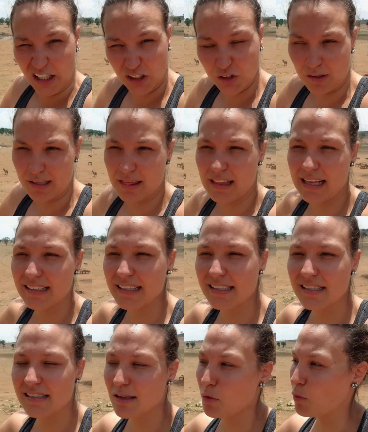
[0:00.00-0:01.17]
So I think this
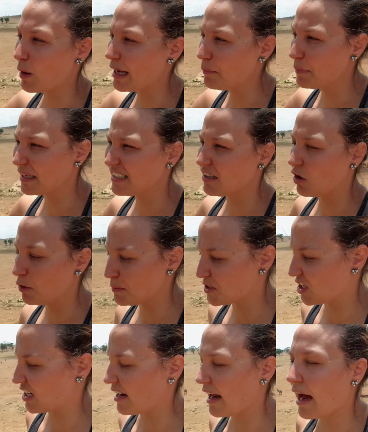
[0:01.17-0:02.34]
is the way better
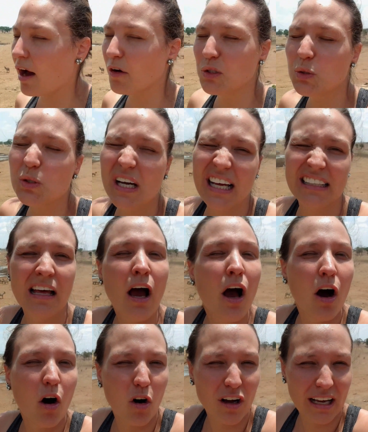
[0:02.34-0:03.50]
option on how you can
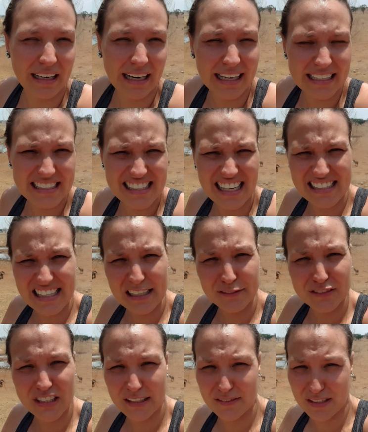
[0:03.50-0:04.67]
organize a
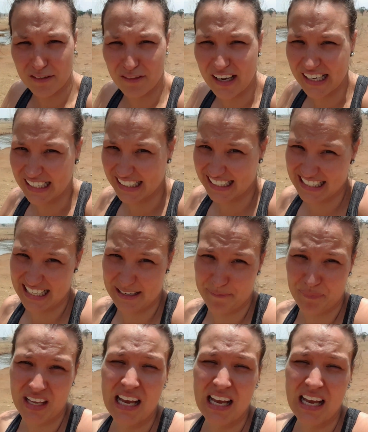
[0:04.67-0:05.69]
self-drive safari in Kenya.